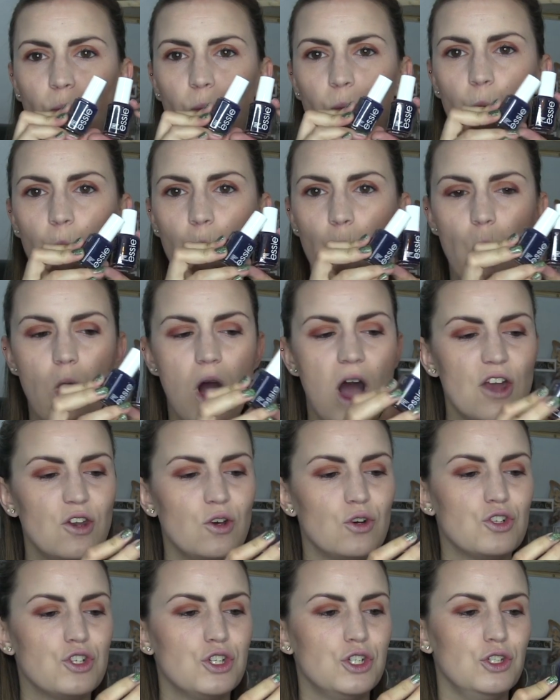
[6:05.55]

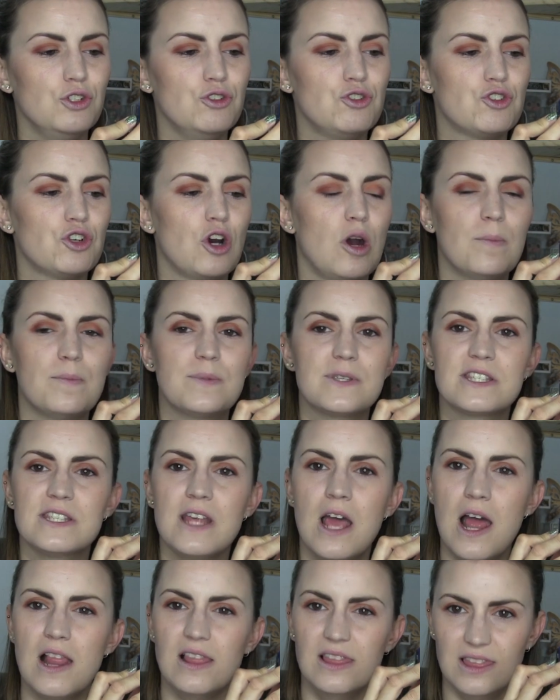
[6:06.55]
one or two
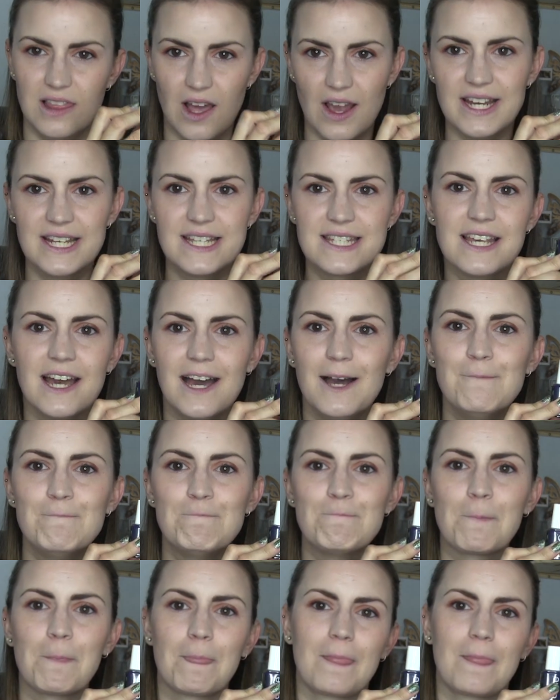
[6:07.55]
drops lighter